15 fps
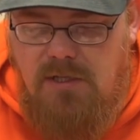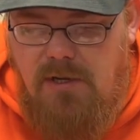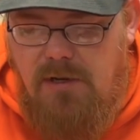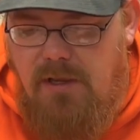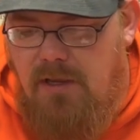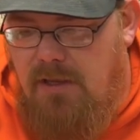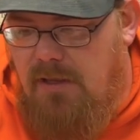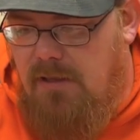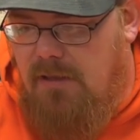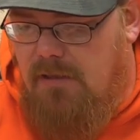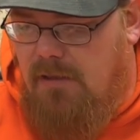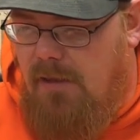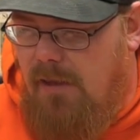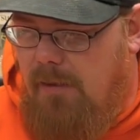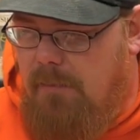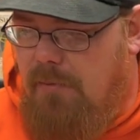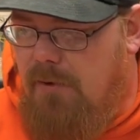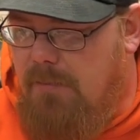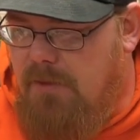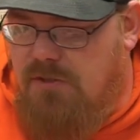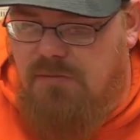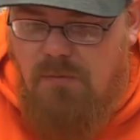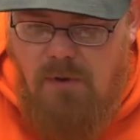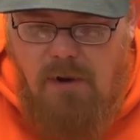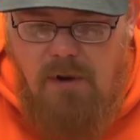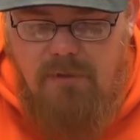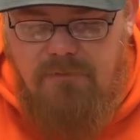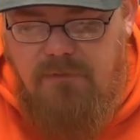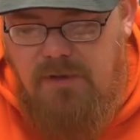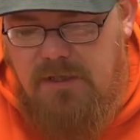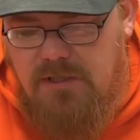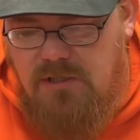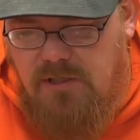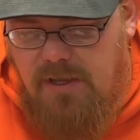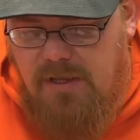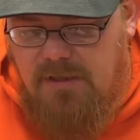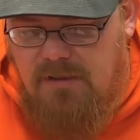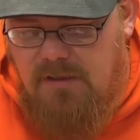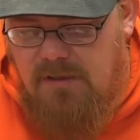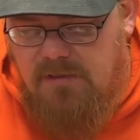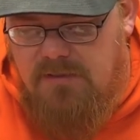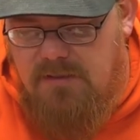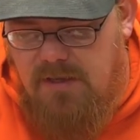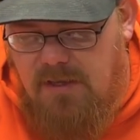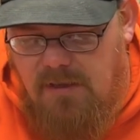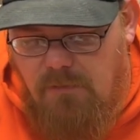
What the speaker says: on a pretty much raw finish like this. It